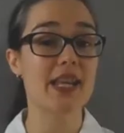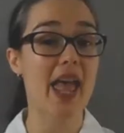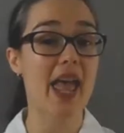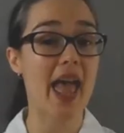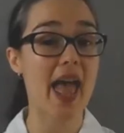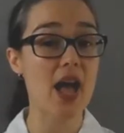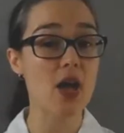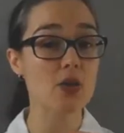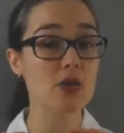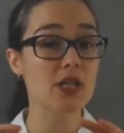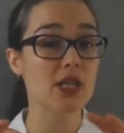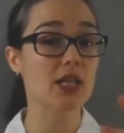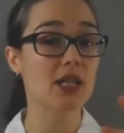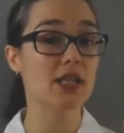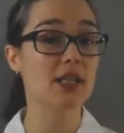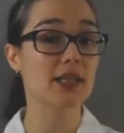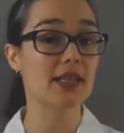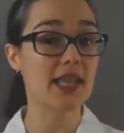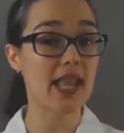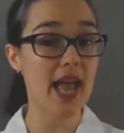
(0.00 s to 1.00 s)
the outer
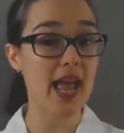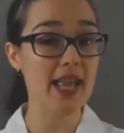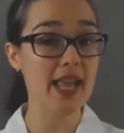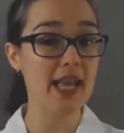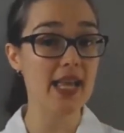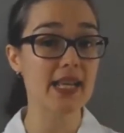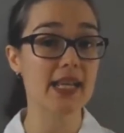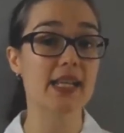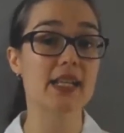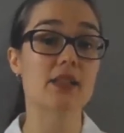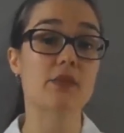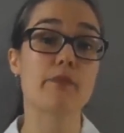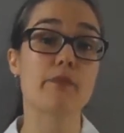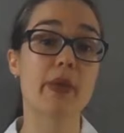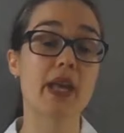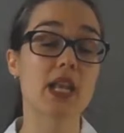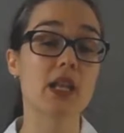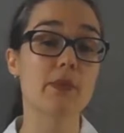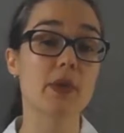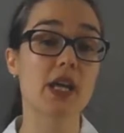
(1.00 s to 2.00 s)
layer is
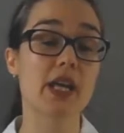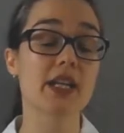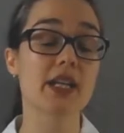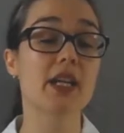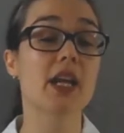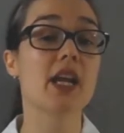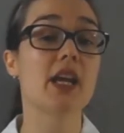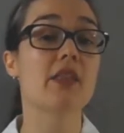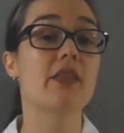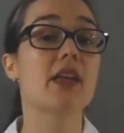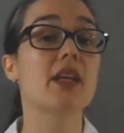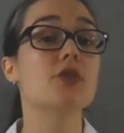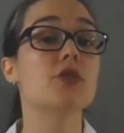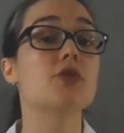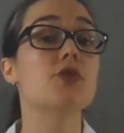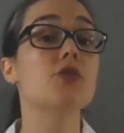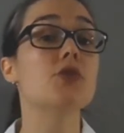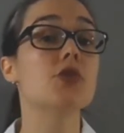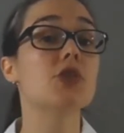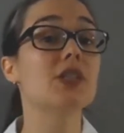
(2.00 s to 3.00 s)
melamine, that
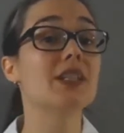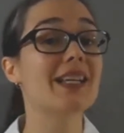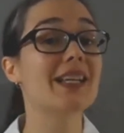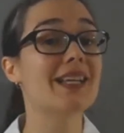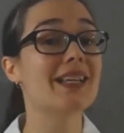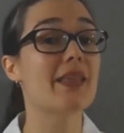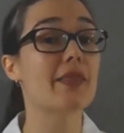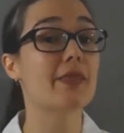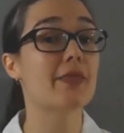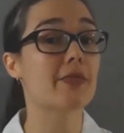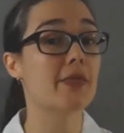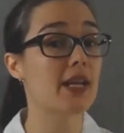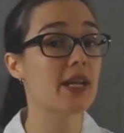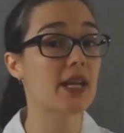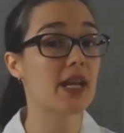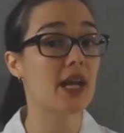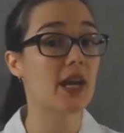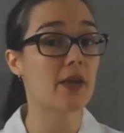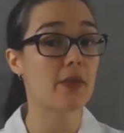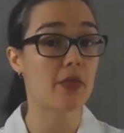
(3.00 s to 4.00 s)
is usually
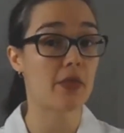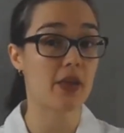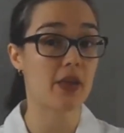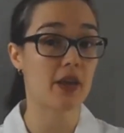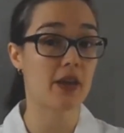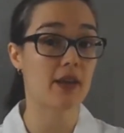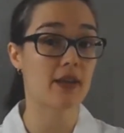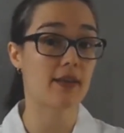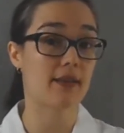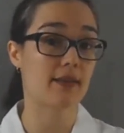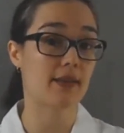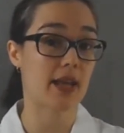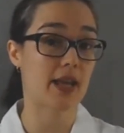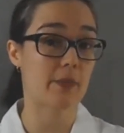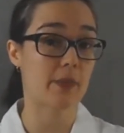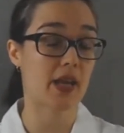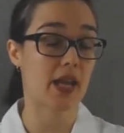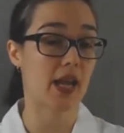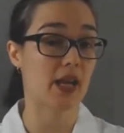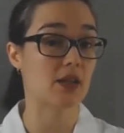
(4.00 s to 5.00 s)
thinner than
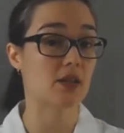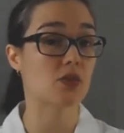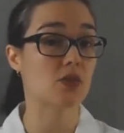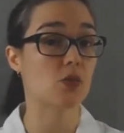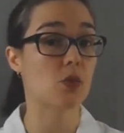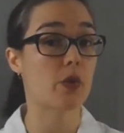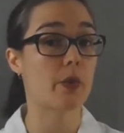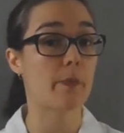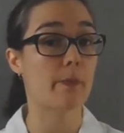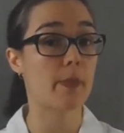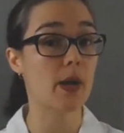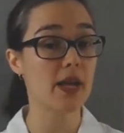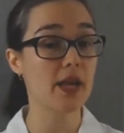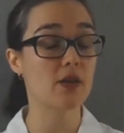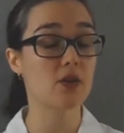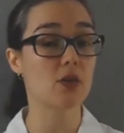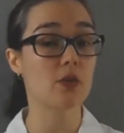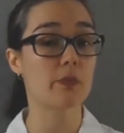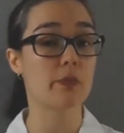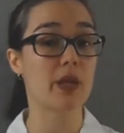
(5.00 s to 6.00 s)
laminate, so it
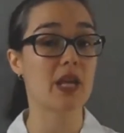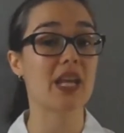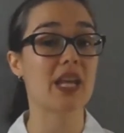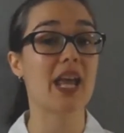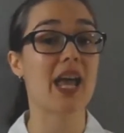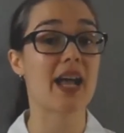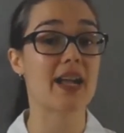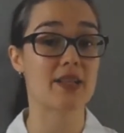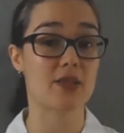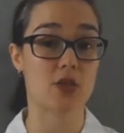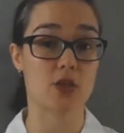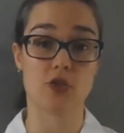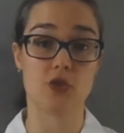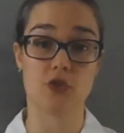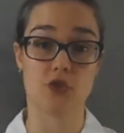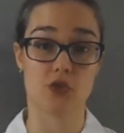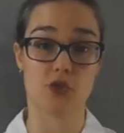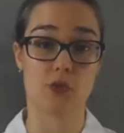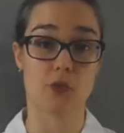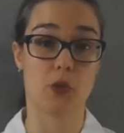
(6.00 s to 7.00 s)
might not be as
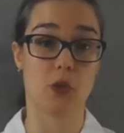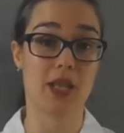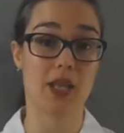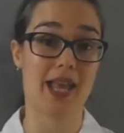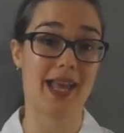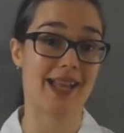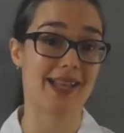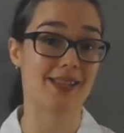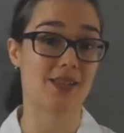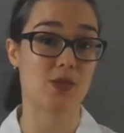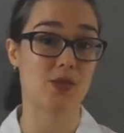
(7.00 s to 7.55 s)
durable